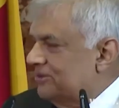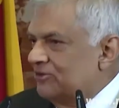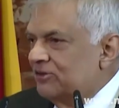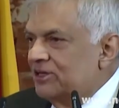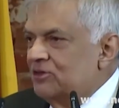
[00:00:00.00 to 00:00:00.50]
The
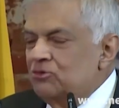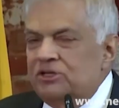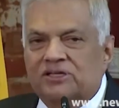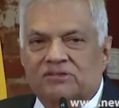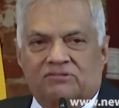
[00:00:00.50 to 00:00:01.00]
trade
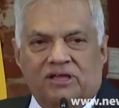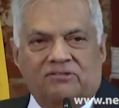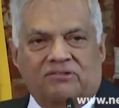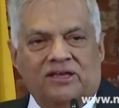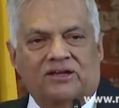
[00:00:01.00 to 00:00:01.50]
unions are
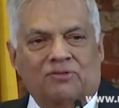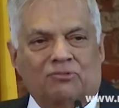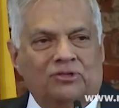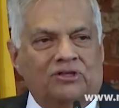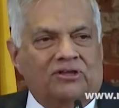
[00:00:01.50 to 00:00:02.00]
saying
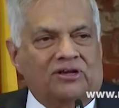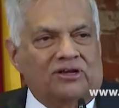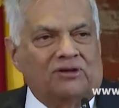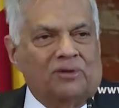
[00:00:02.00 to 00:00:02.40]
remove the general